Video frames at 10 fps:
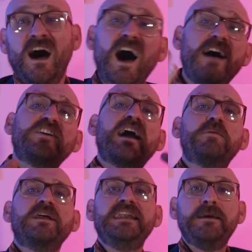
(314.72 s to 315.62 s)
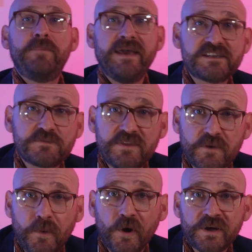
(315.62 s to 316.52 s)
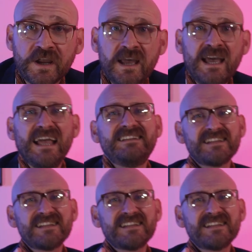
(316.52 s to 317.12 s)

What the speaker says: I have a couple of nitpicks with the book. It